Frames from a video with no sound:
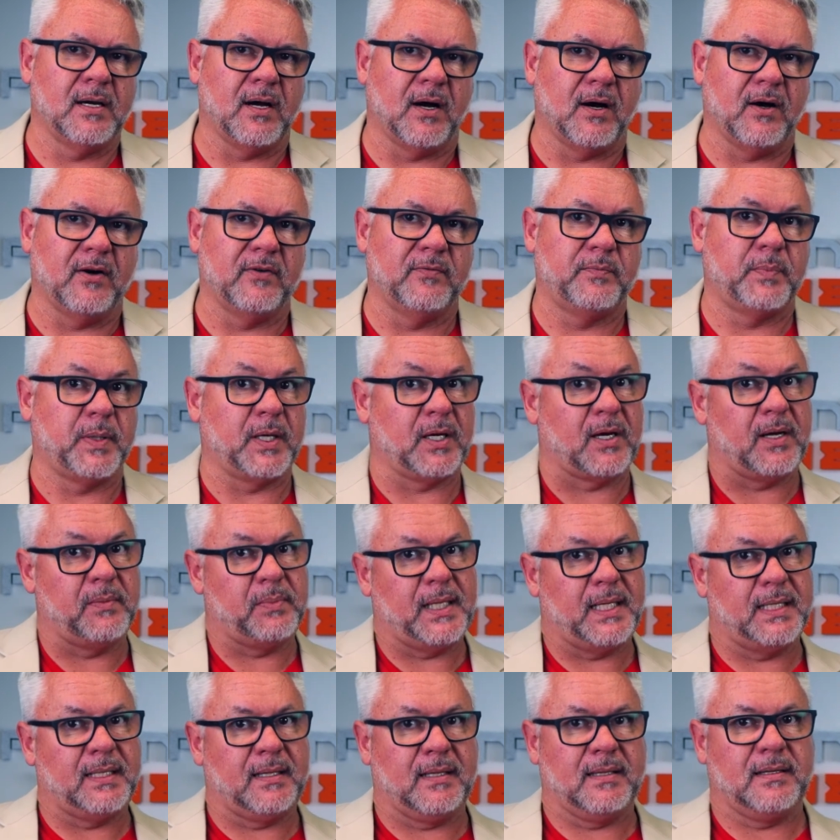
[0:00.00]
of PI
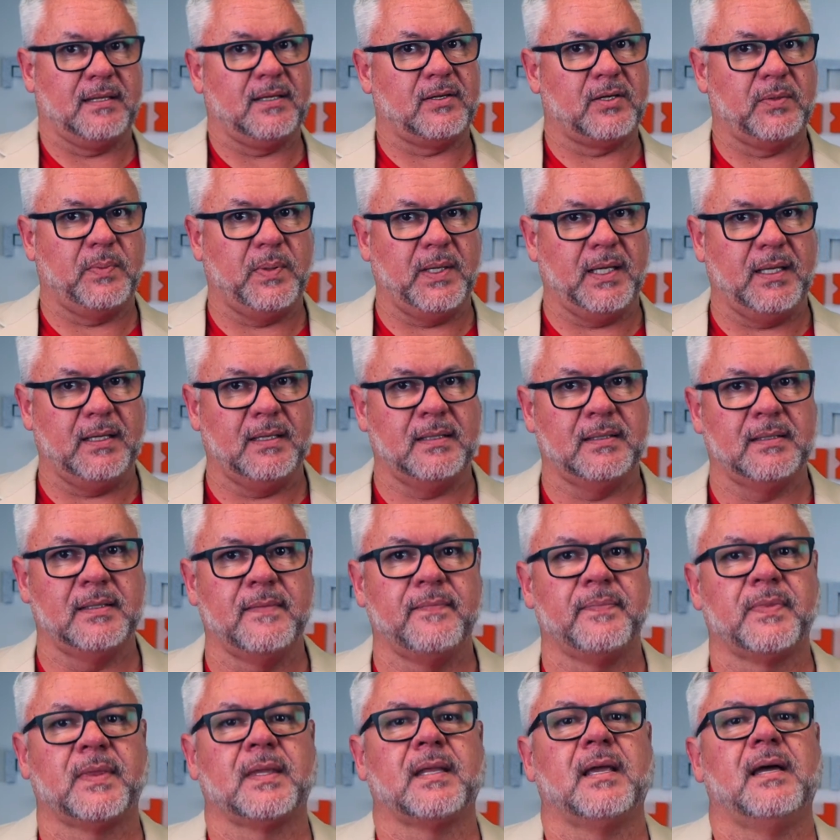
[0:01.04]
Planning Therapy.
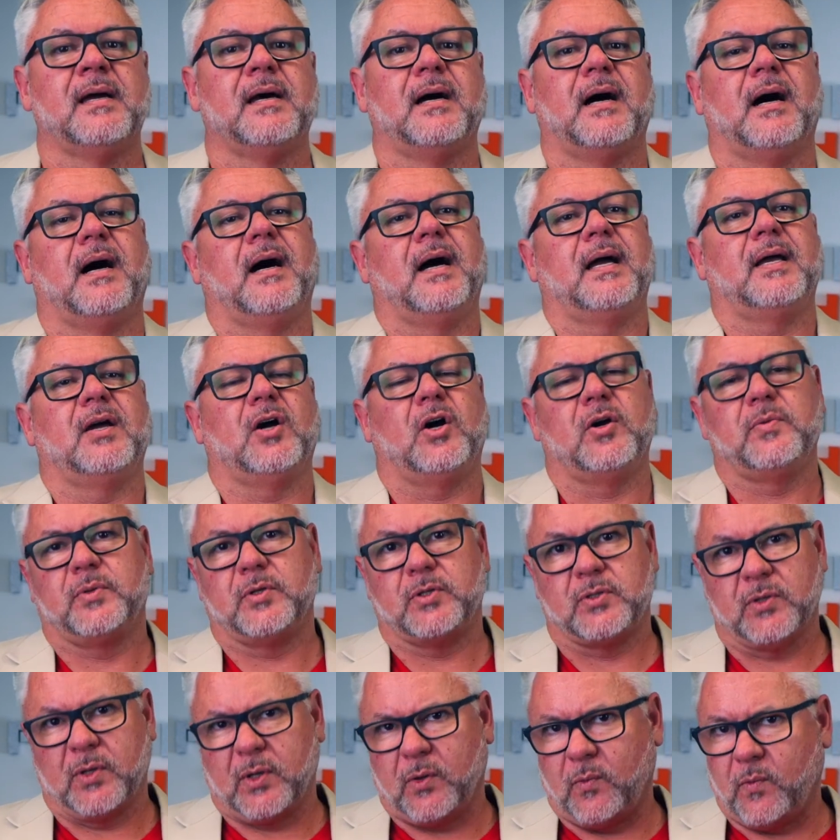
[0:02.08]
I hope you're
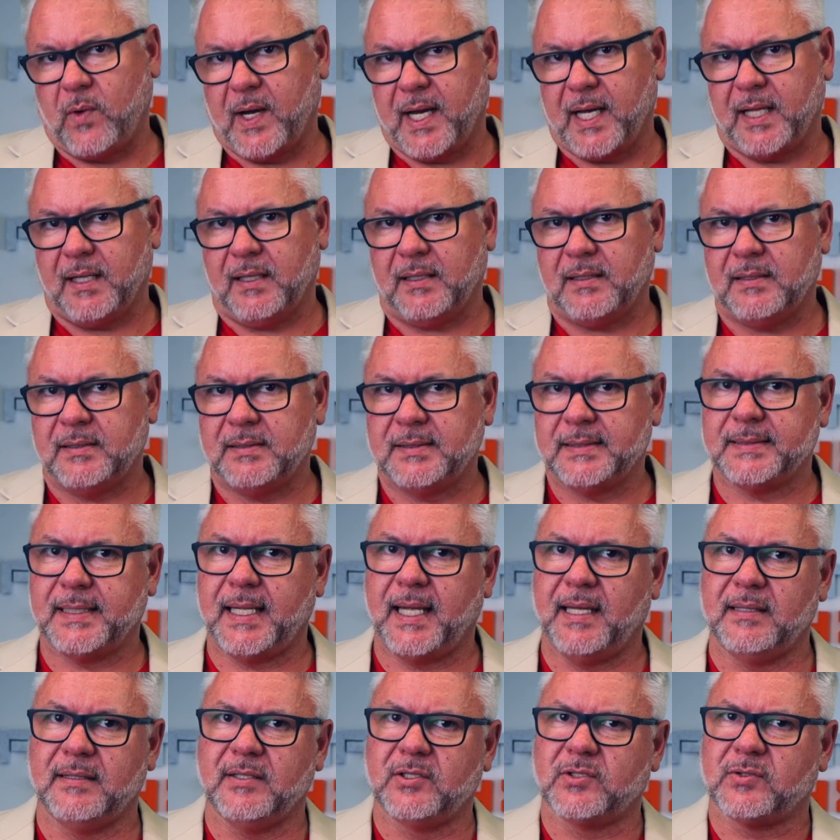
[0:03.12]
doing well
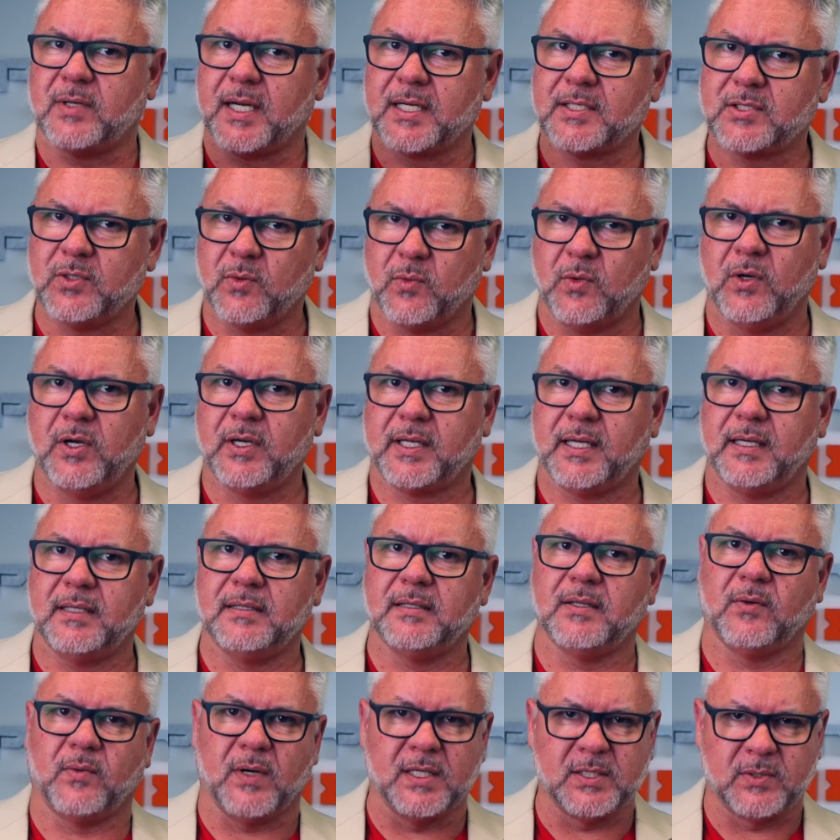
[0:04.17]
and the drugs are working.
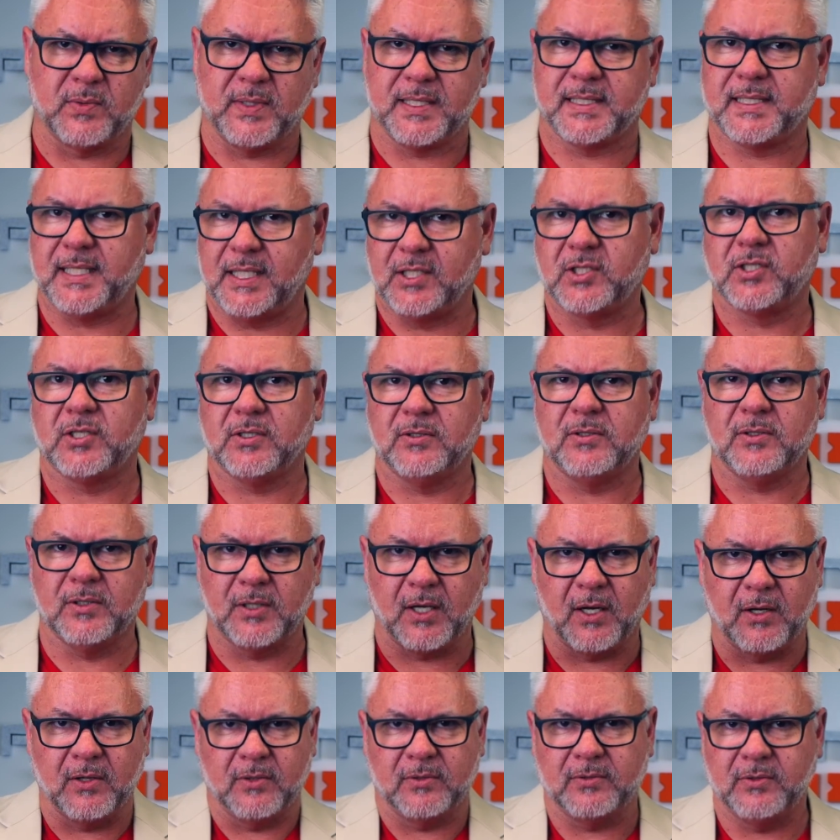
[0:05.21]
The ones we sent you, you
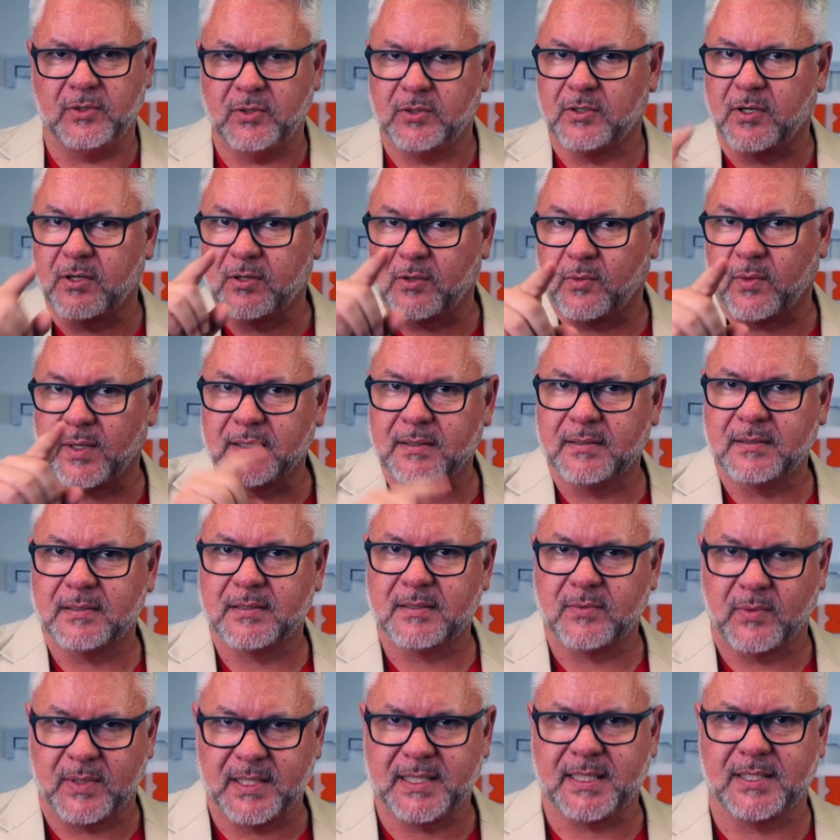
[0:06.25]
know the
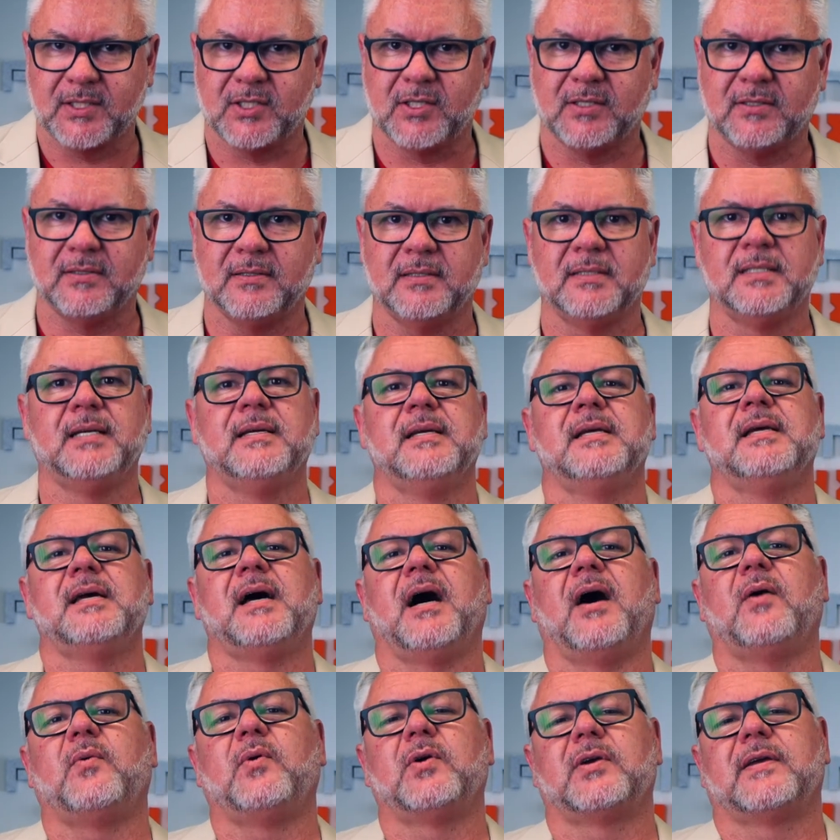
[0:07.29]
ones we sent you
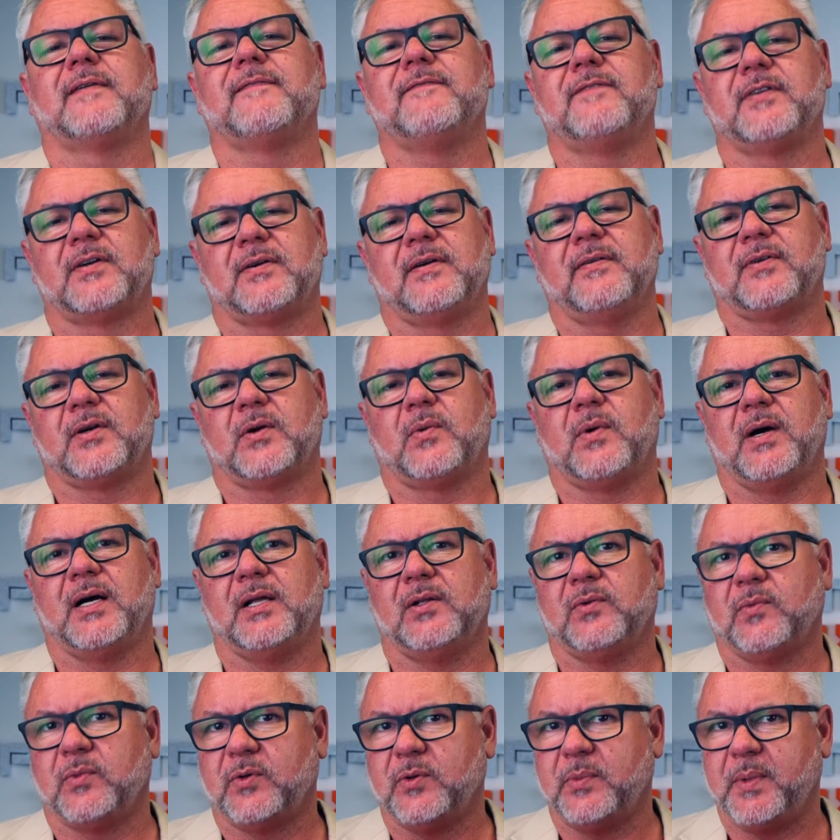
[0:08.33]
are working very, very
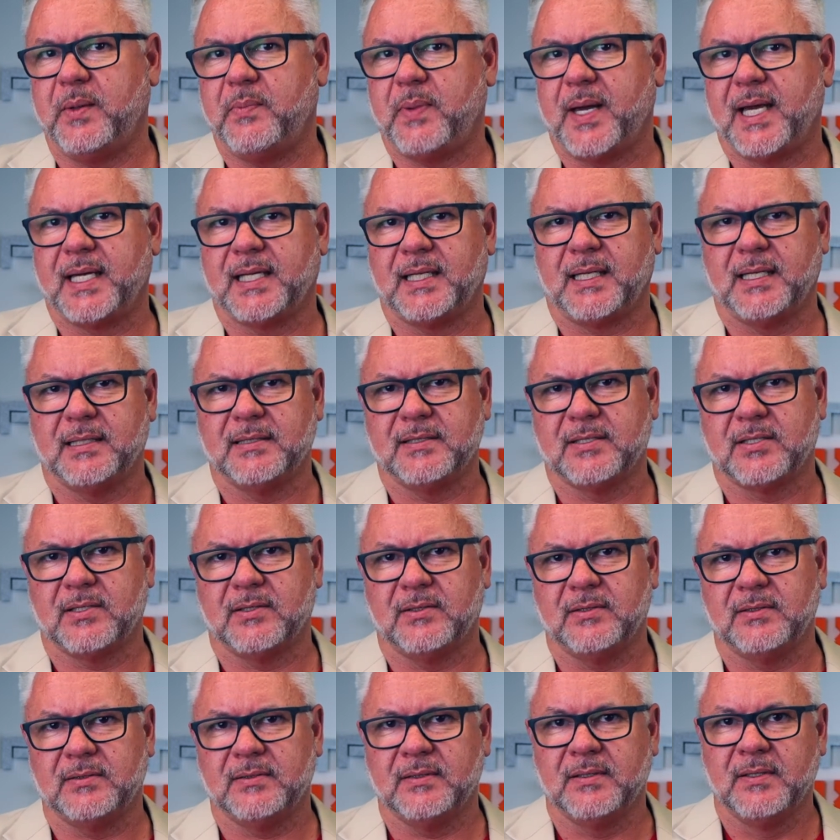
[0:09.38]
well. We'll be back again
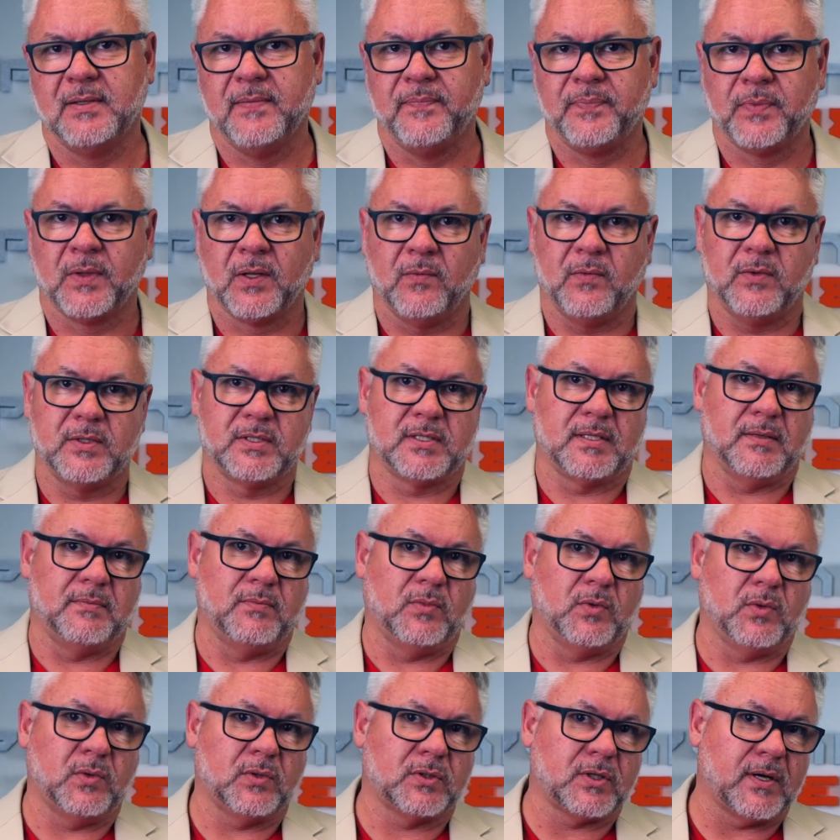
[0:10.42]
soon with some
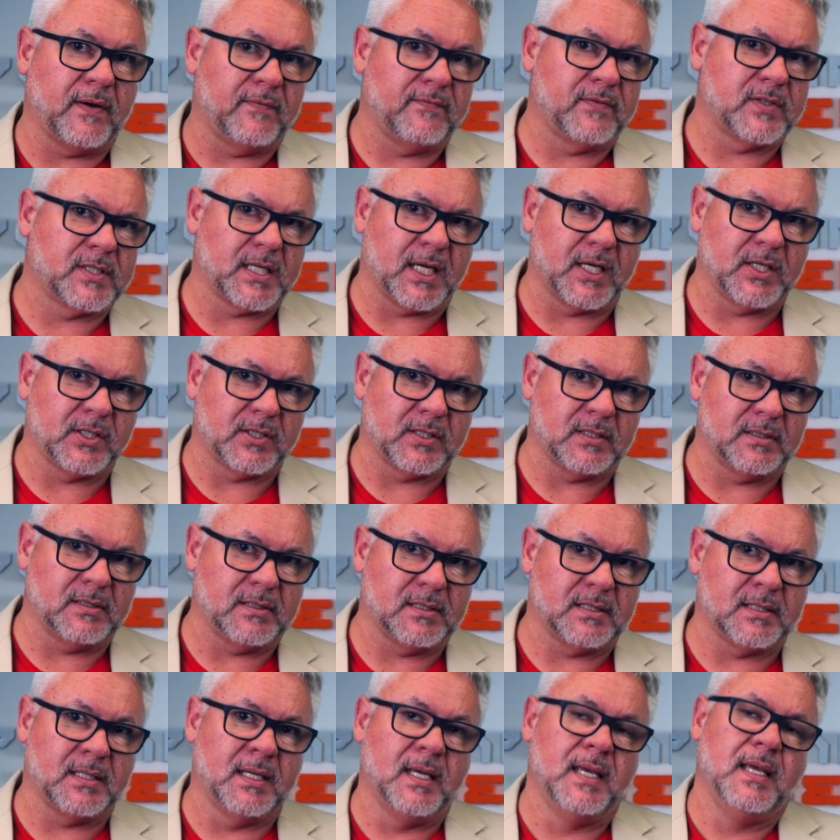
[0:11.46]
more
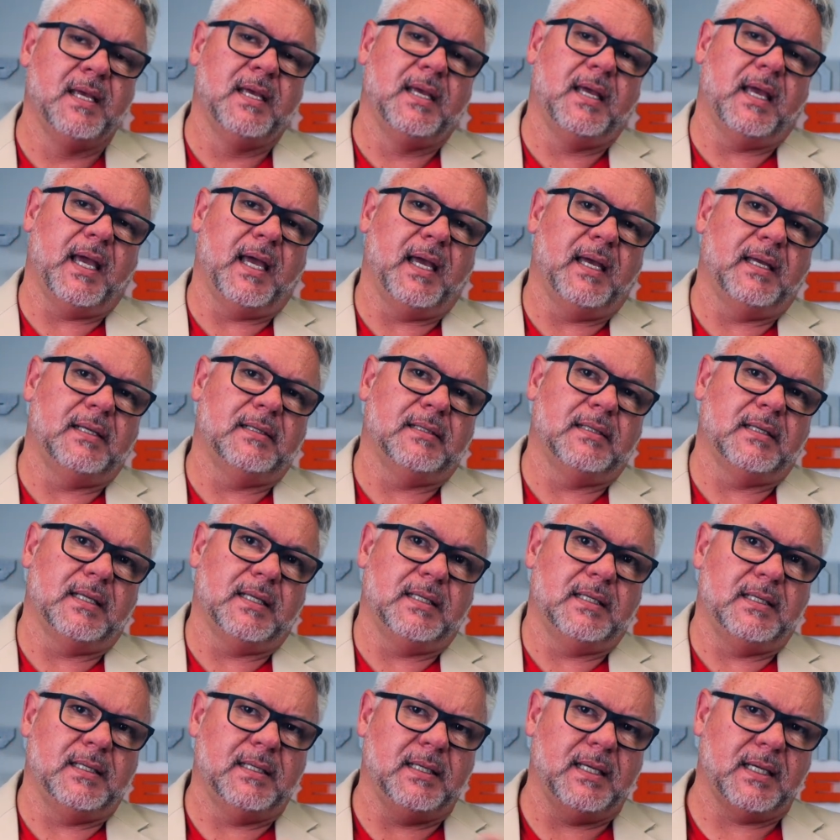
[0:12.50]
conversations. And
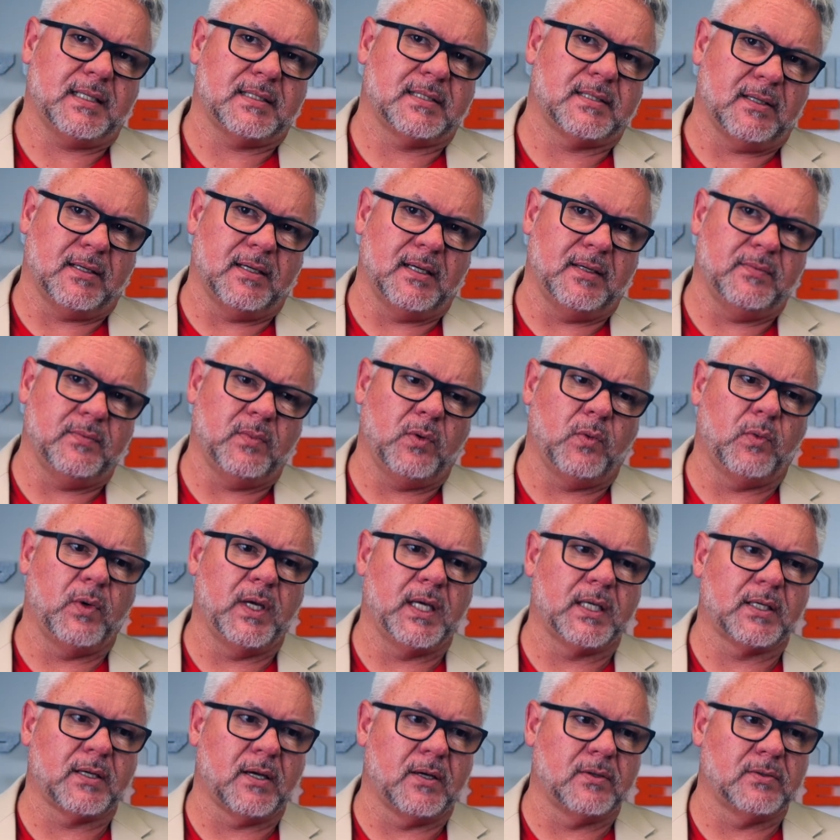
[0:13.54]
next time we're
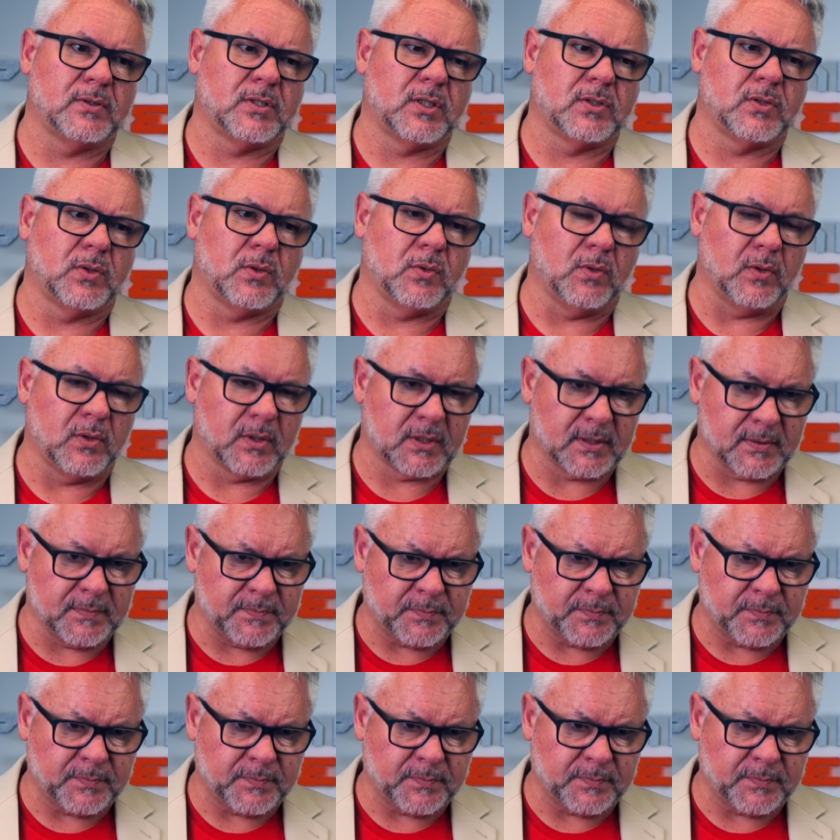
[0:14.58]
going to talk